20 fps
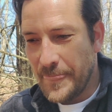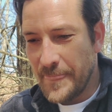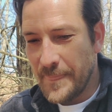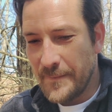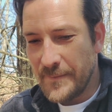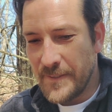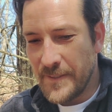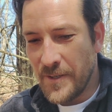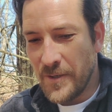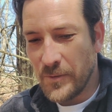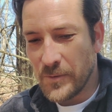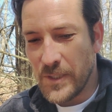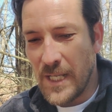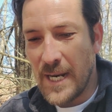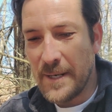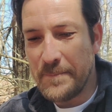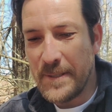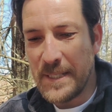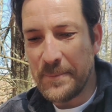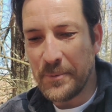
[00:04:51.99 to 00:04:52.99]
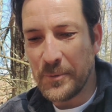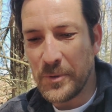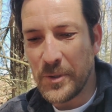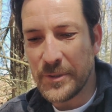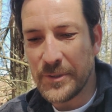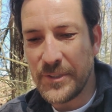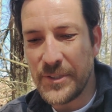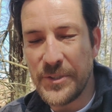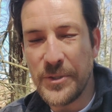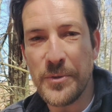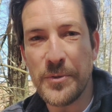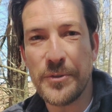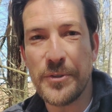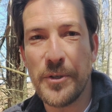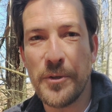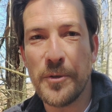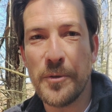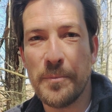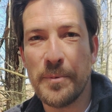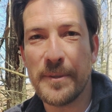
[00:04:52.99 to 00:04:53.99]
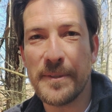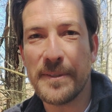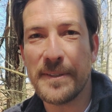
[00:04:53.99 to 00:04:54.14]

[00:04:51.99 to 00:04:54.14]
you know, a lot of people look to YouTube